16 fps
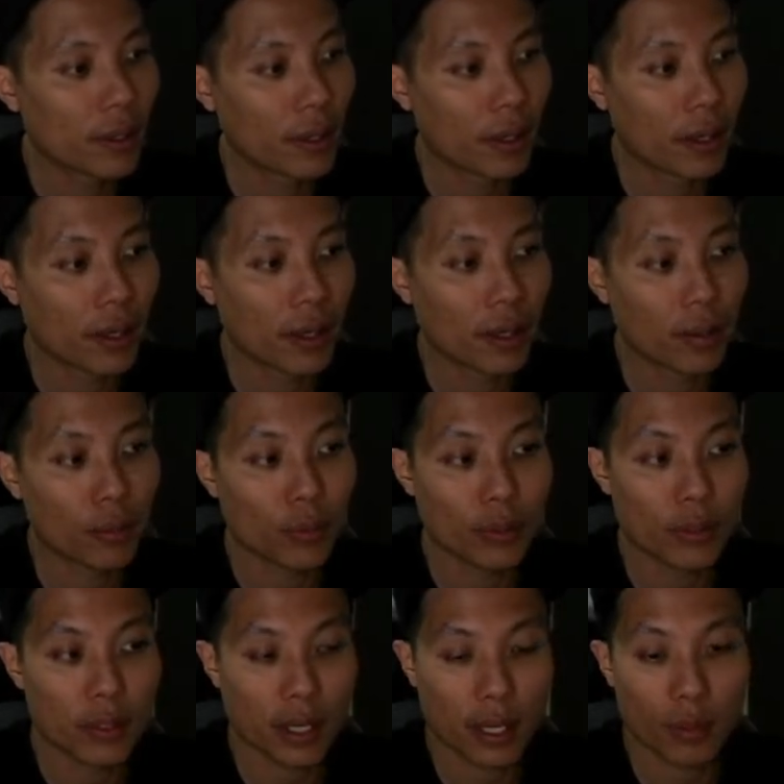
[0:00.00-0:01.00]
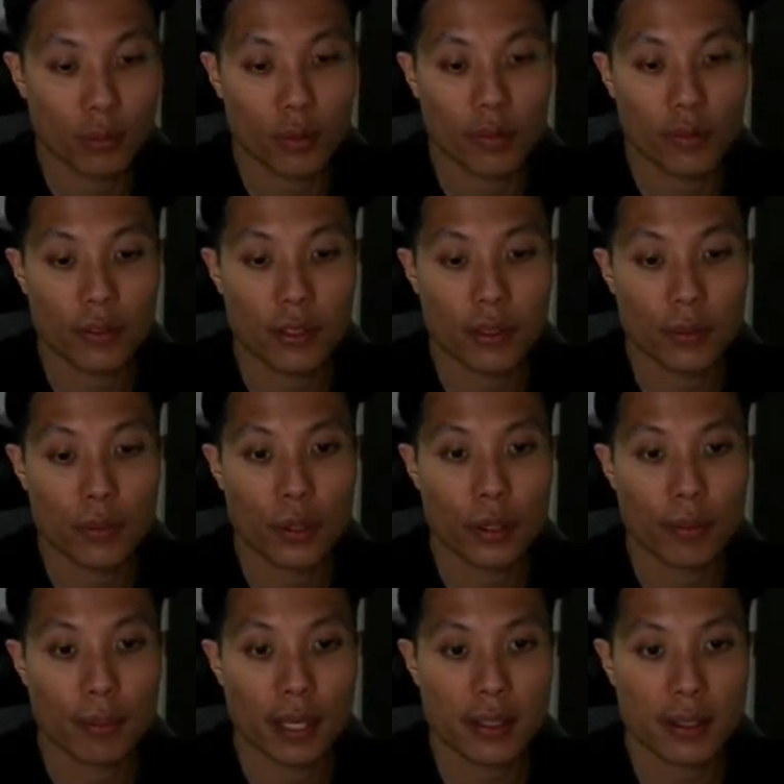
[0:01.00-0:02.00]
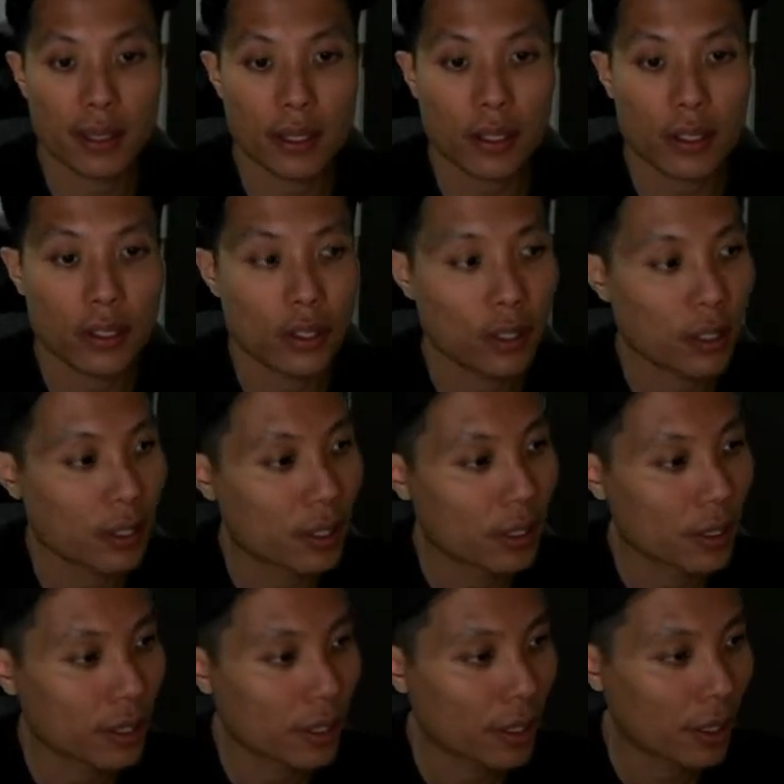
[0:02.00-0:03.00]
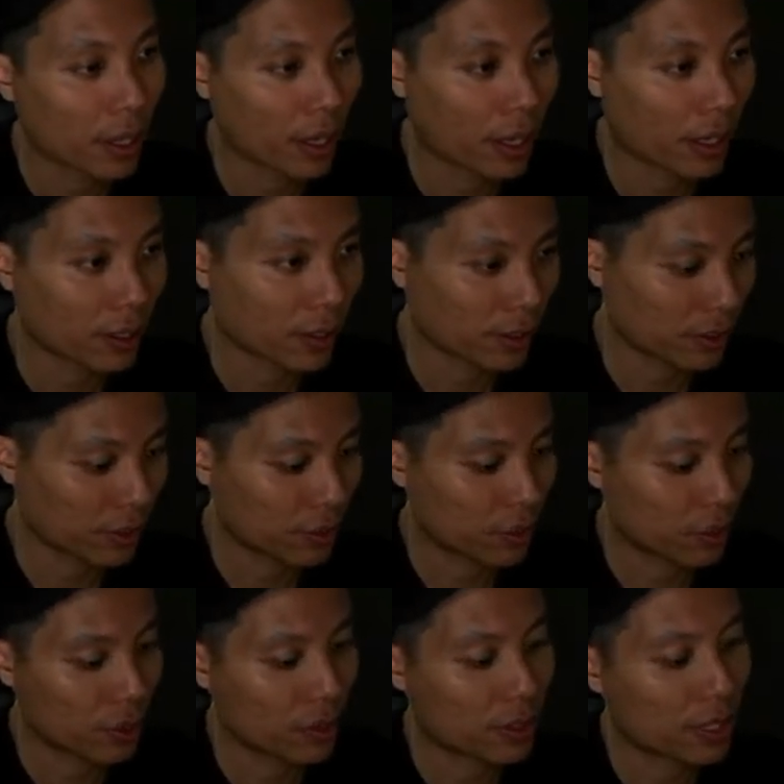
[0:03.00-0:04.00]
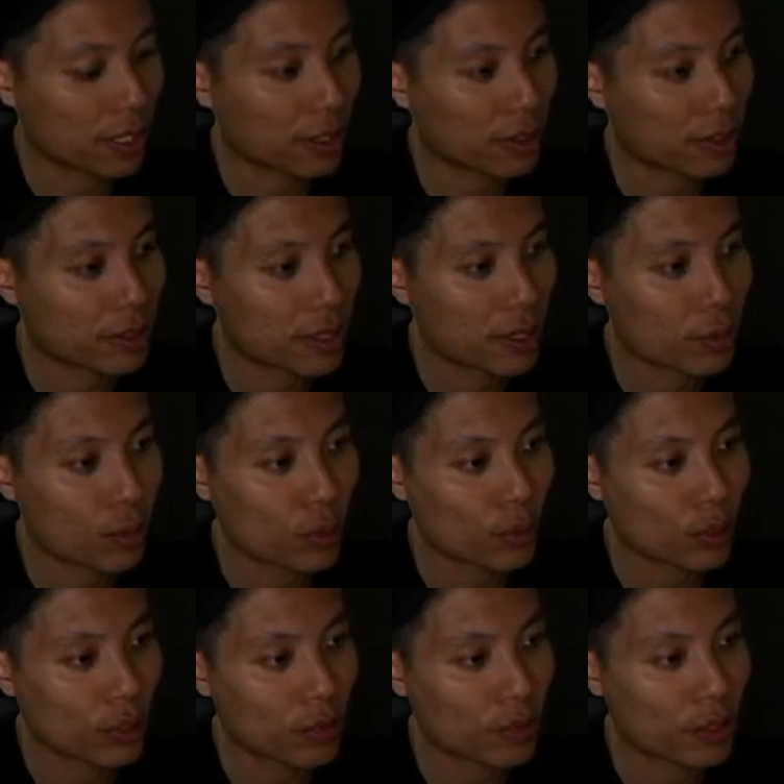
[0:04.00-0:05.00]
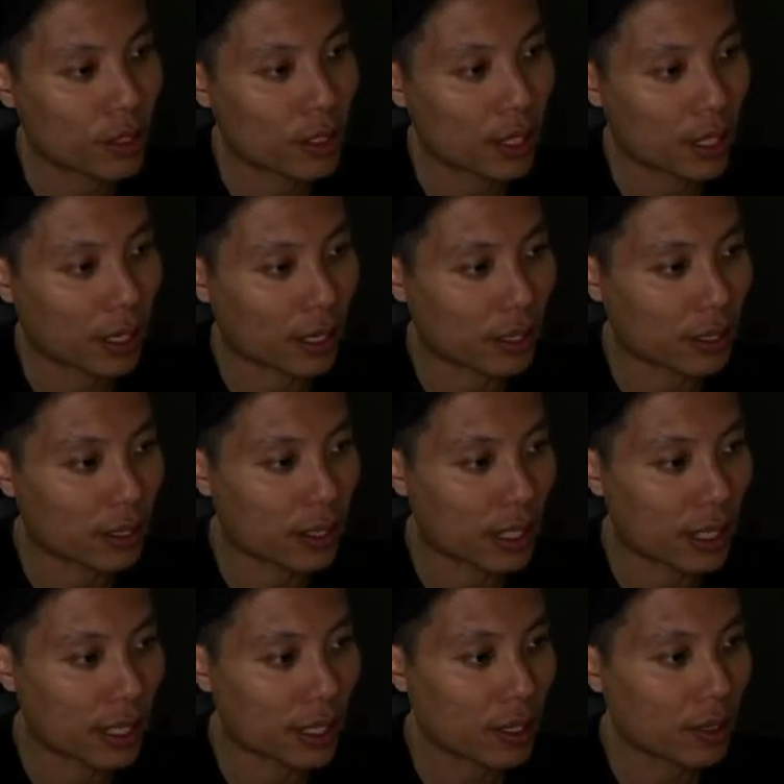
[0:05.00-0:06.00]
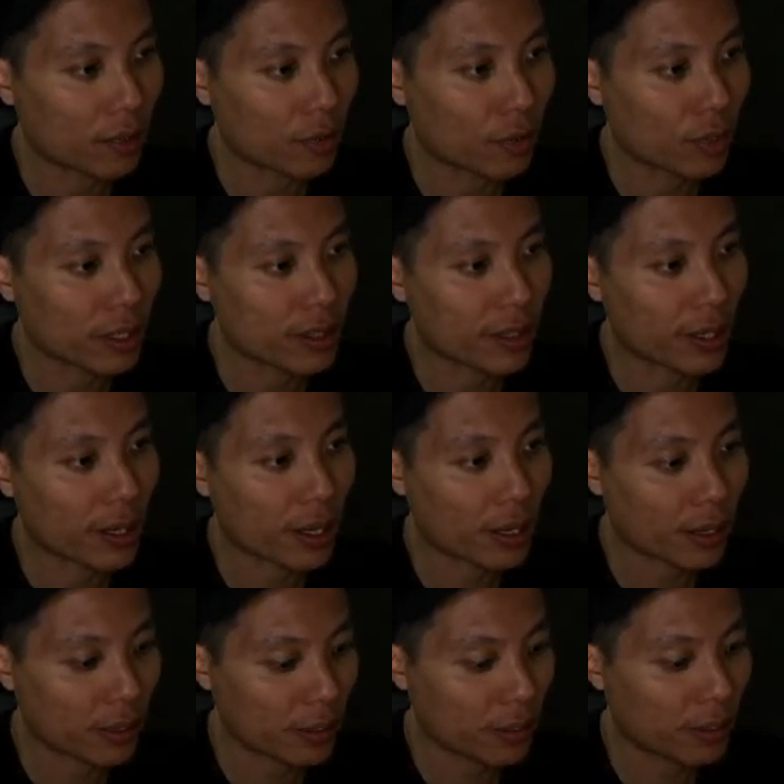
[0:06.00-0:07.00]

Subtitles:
And we're done with this print message, and just like the same, we'll give it another delay of 1 second,